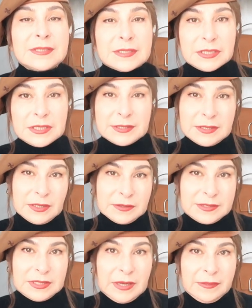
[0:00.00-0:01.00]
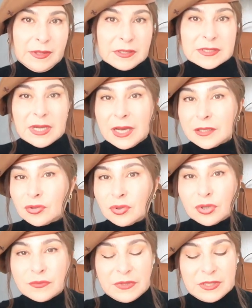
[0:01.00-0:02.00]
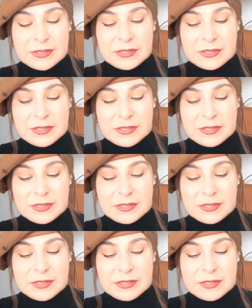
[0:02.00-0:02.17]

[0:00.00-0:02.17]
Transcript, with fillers: seasonal sandals i don't know if they're